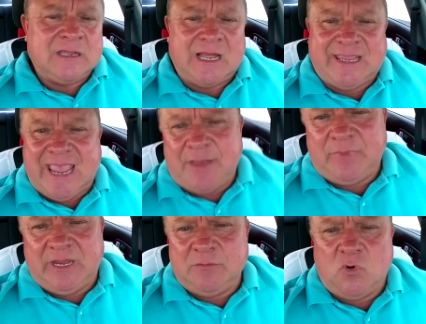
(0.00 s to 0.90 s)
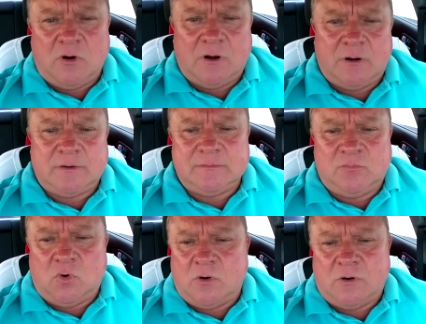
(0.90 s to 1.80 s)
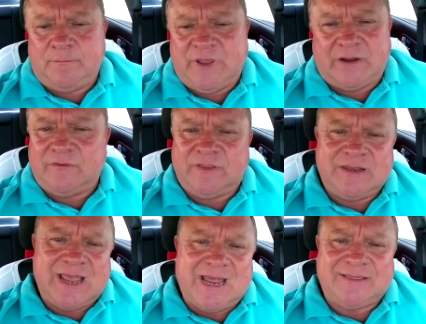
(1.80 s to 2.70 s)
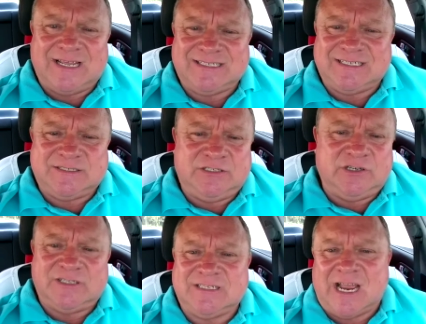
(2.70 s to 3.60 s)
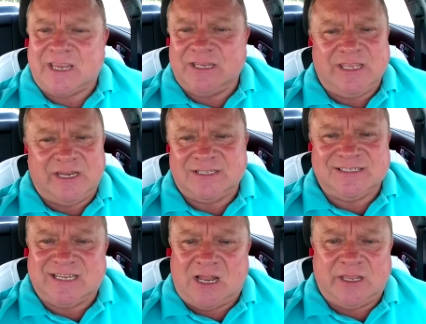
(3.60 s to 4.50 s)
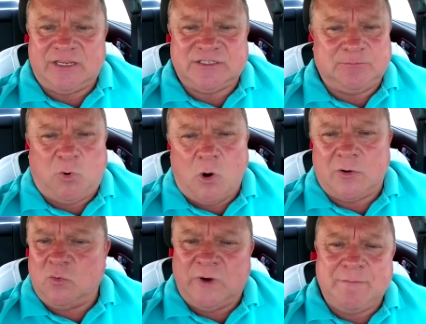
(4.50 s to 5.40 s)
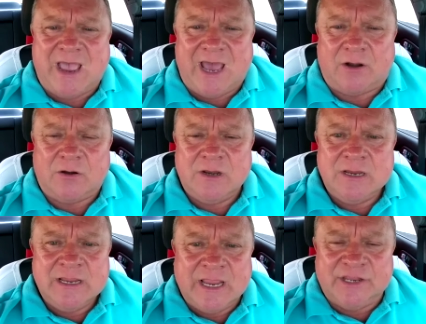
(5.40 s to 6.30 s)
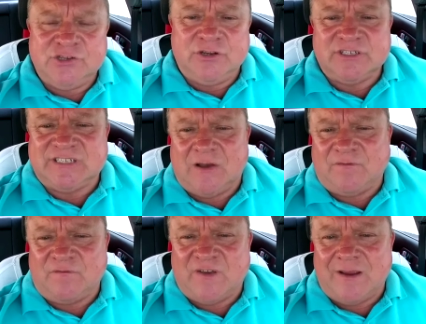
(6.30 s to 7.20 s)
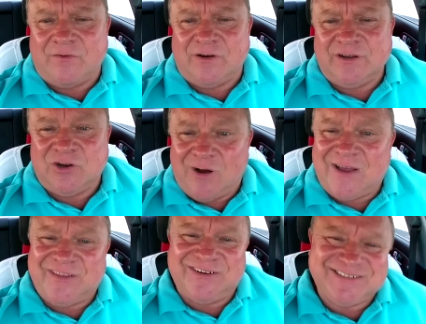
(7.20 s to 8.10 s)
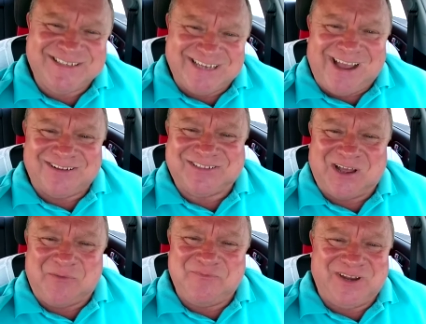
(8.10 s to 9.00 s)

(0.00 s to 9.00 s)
I can't be any more, more better than that. That's as good as I can get it. Selling is important. We matter. And do yourself a favor. Go out there and sell something.